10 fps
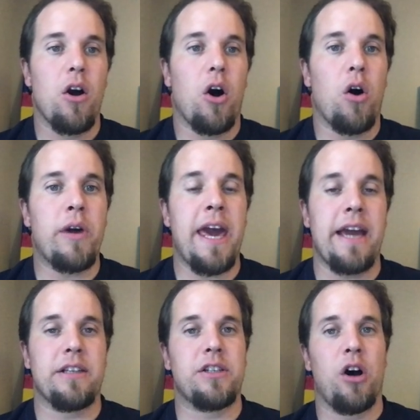Okay,
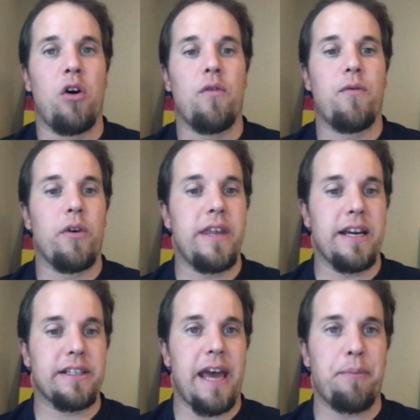so for the
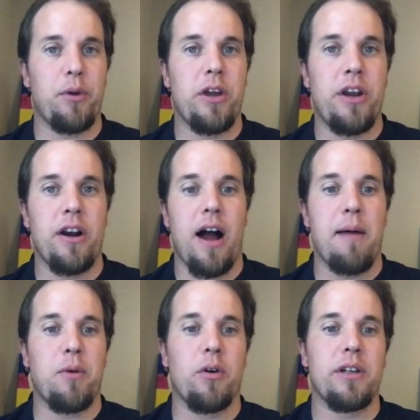example here,
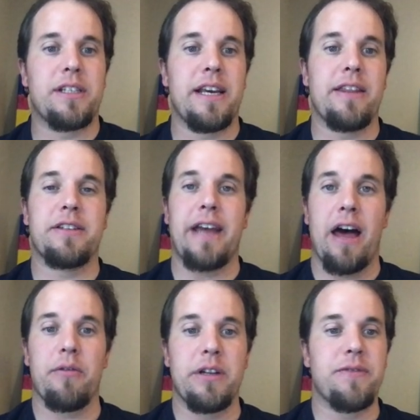I'm going to say the
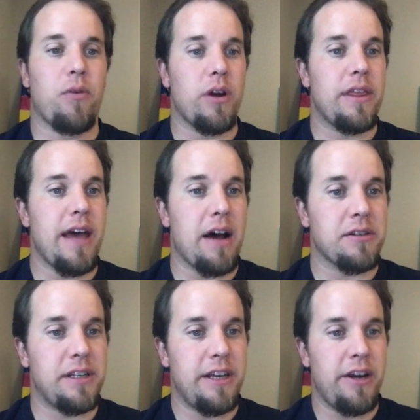salary is
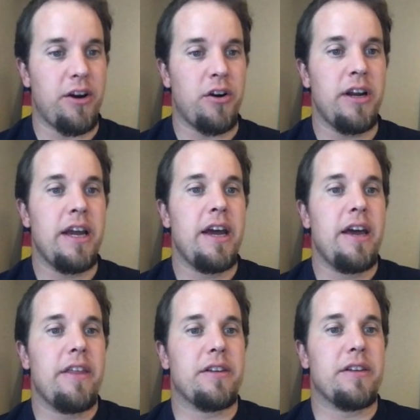$40,000 a year.
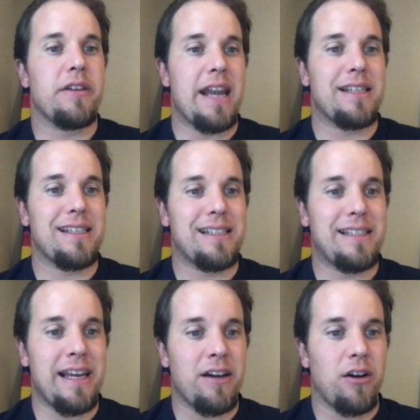The status is
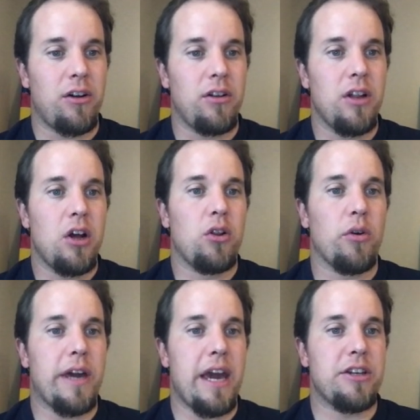single,
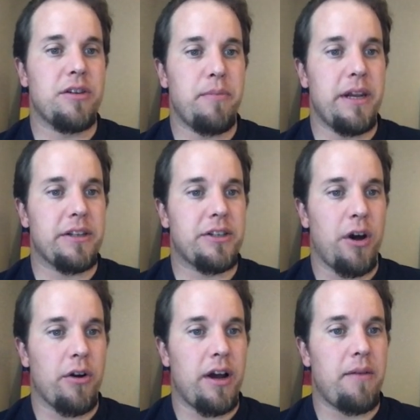location
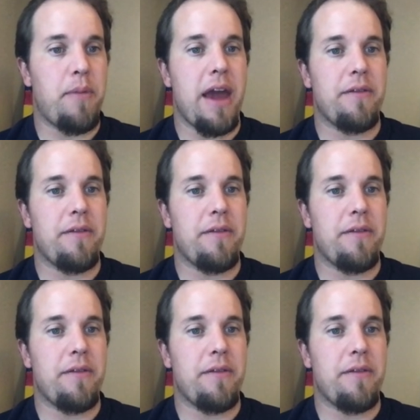Minnesota, pay